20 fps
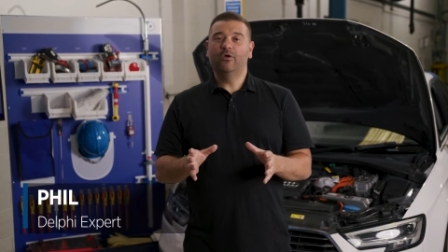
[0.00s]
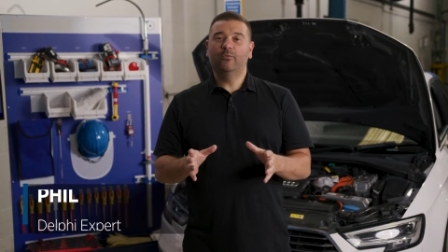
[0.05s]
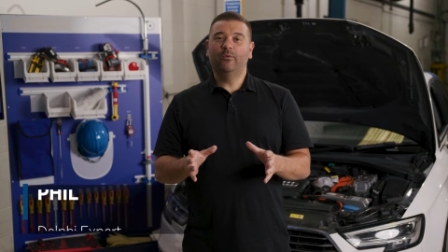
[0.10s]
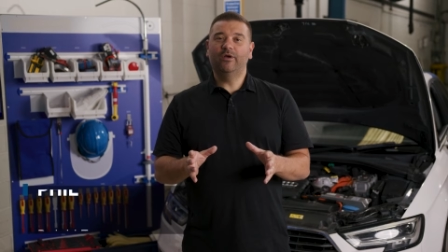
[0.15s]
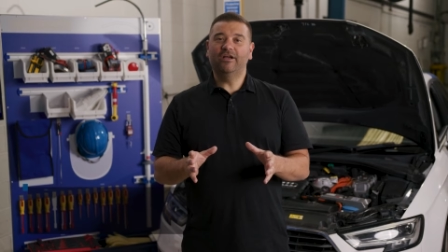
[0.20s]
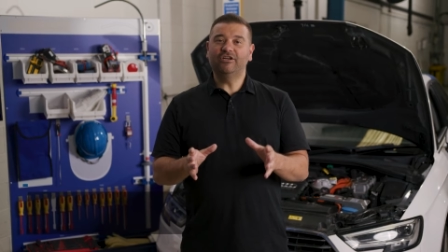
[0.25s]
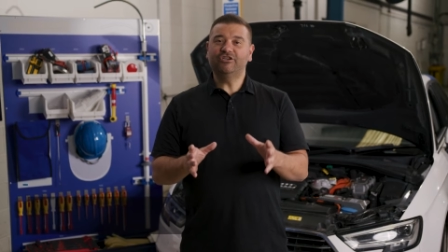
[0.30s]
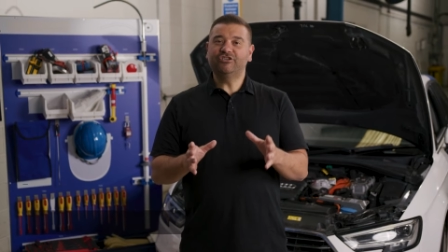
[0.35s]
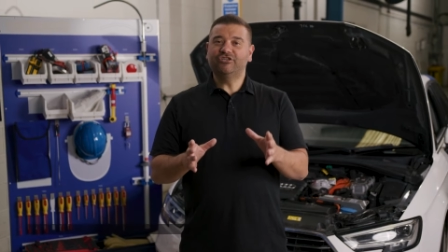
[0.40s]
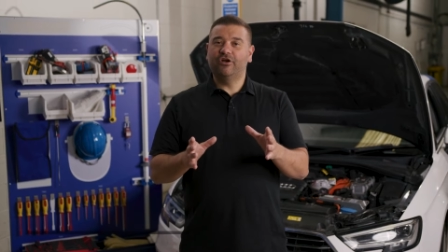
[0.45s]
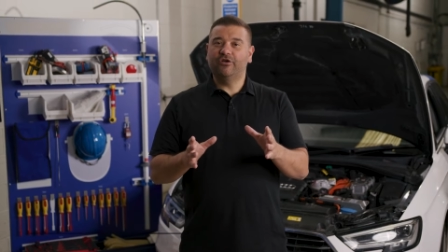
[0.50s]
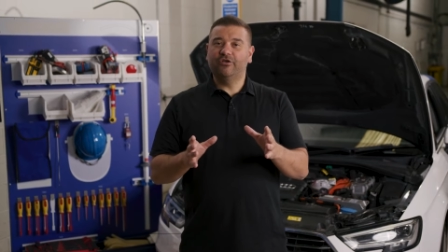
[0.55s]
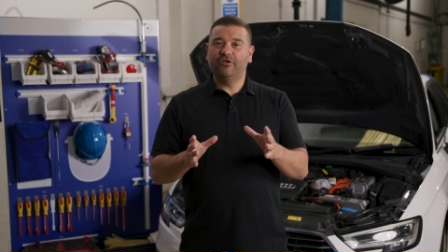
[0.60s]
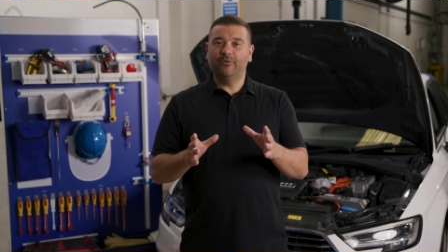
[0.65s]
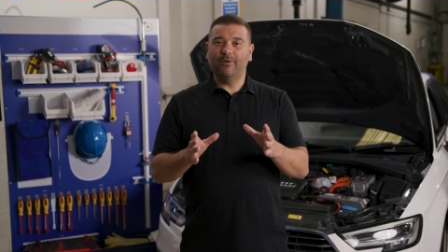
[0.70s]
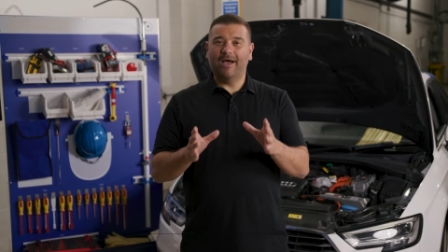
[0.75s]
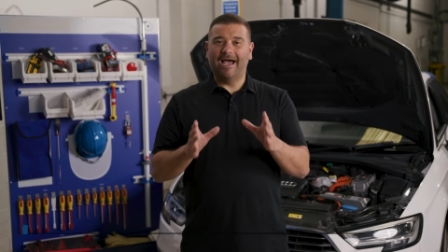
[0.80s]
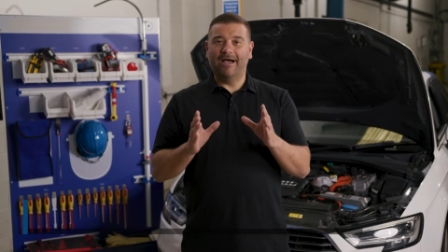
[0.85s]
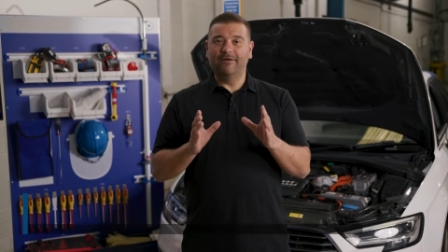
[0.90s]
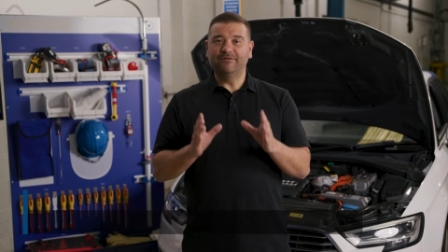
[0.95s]
we're going to show
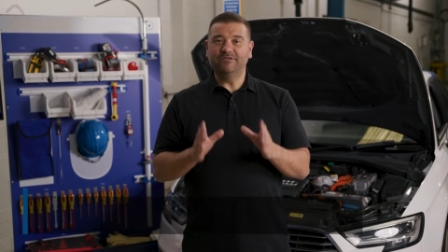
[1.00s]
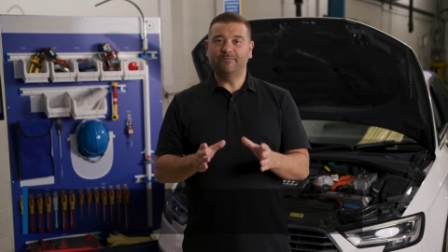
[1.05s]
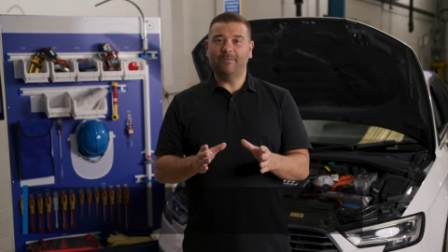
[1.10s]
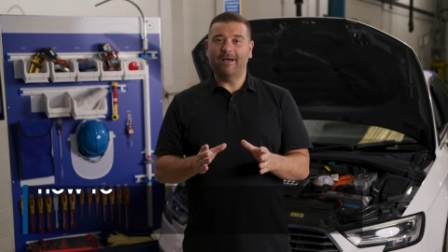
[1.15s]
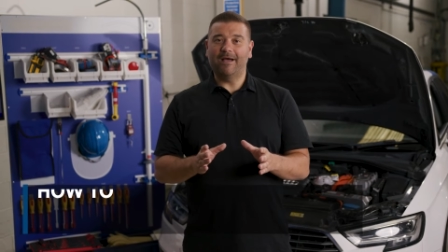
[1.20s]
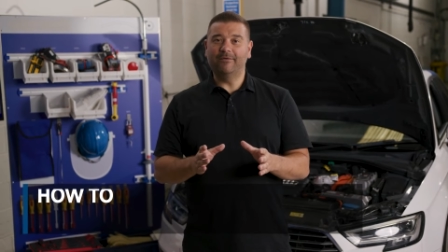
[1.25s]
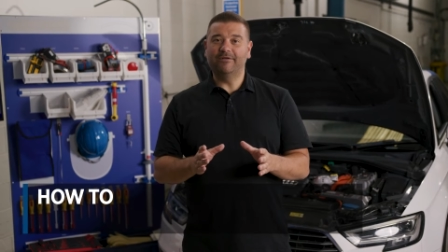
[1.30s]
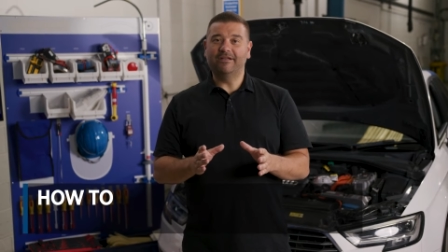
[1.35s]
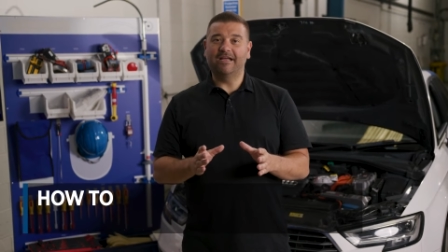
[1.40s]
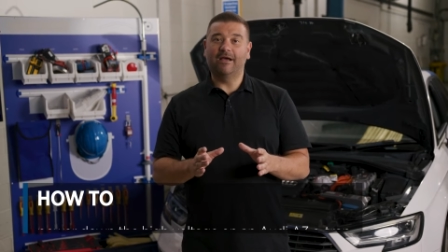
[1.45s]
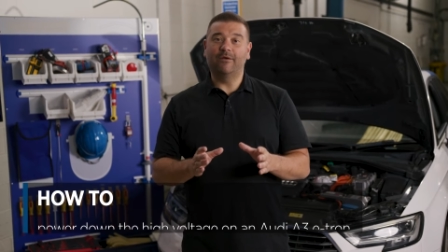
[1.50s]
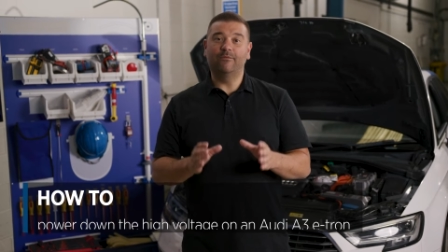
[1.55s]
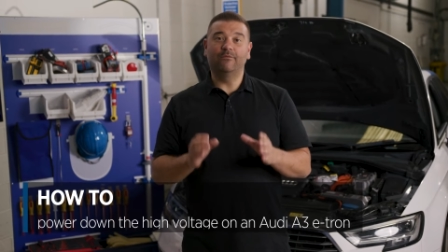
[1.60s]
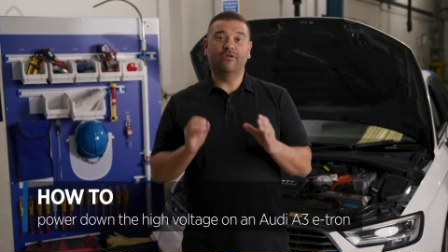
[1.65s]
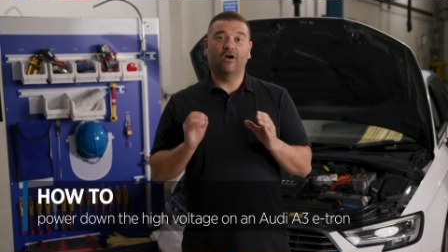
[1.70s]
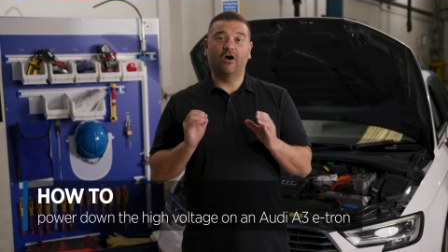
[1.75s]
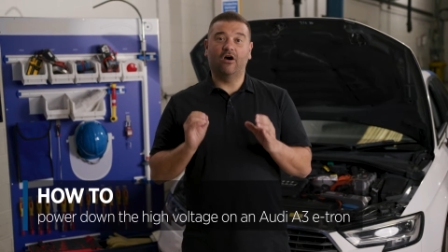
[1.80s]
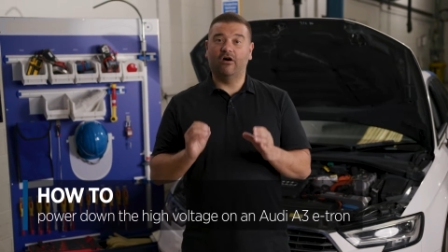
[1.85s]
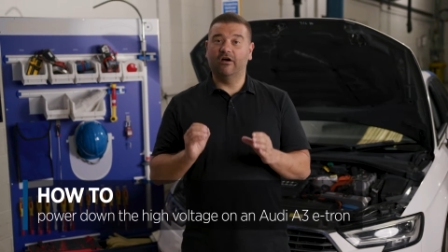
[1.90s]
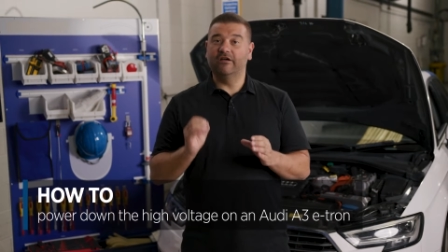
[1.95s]
you how to power down
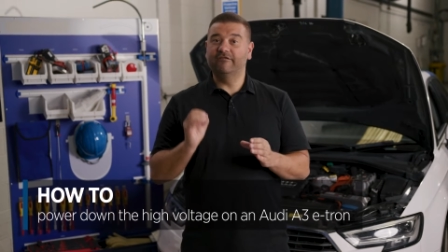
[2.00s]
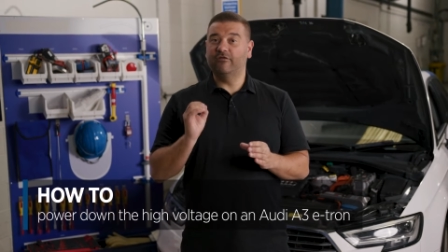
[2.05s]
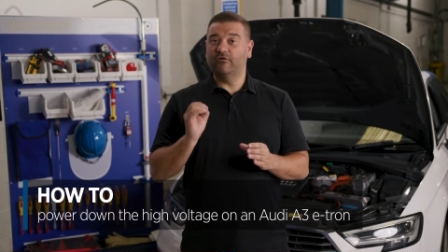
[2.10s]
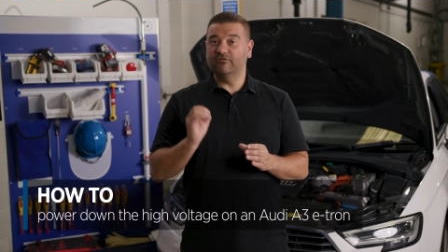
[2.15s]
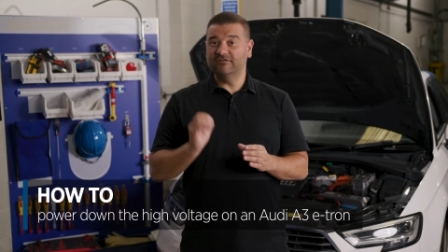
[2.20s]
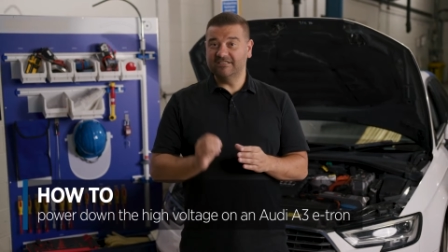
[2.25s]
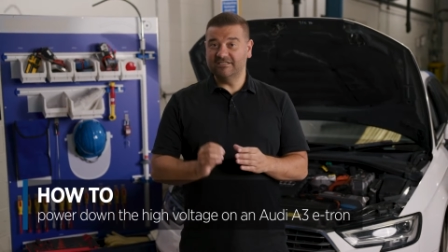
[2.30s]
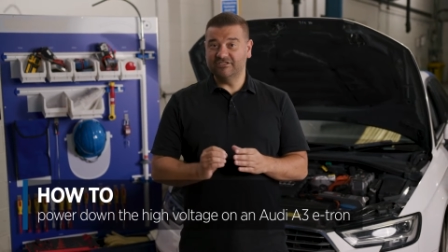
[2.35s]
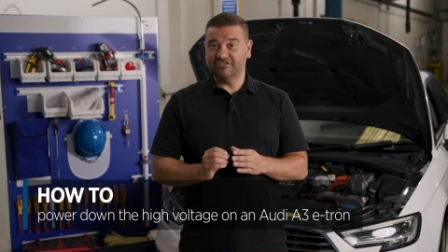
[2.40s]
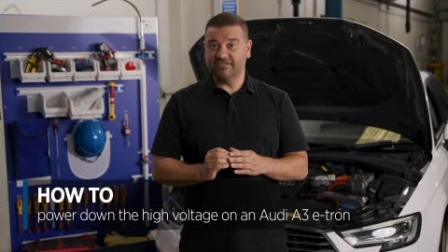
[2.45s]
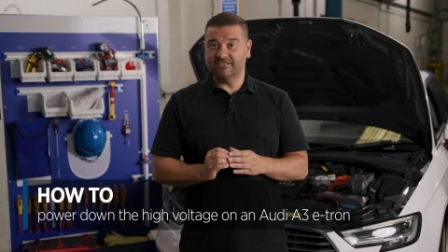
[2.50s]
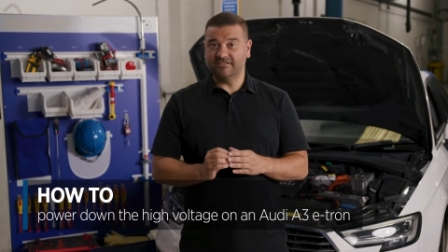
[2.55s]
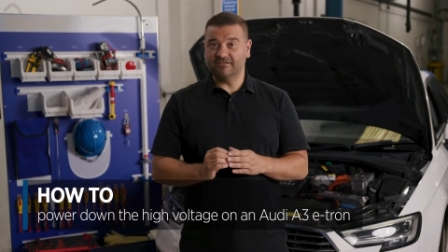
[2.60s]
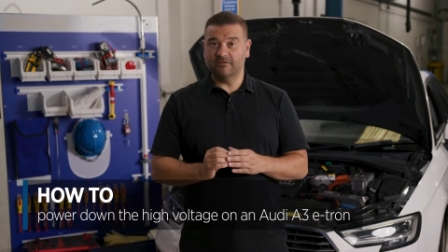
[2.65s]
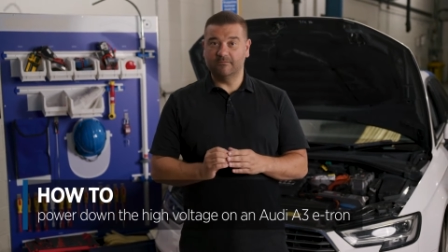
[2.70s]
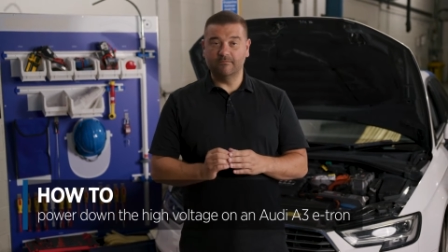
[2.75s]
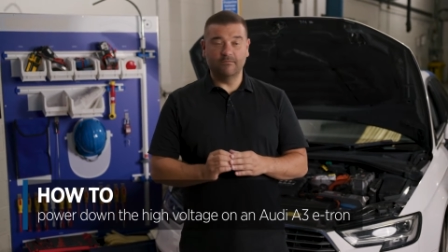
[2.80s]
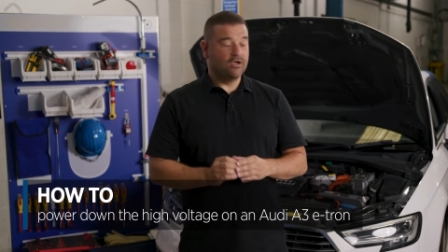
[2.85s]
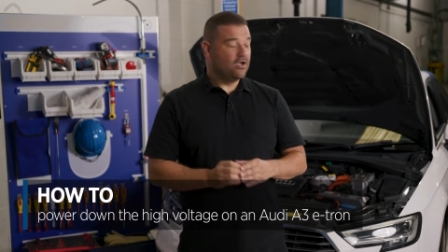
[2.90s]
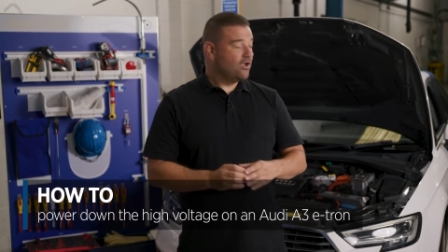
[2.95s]
the high voltage
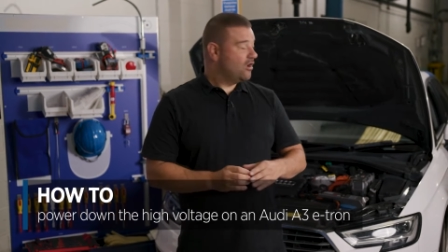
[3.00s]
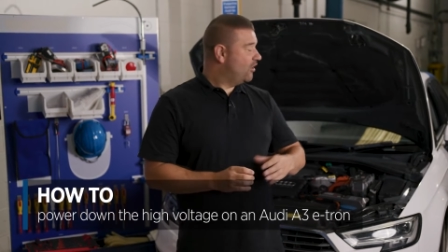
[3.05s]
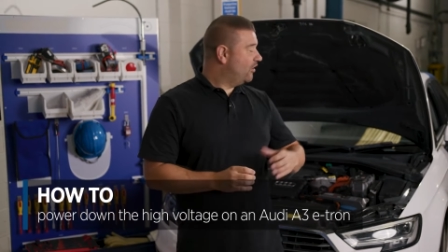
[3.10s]
system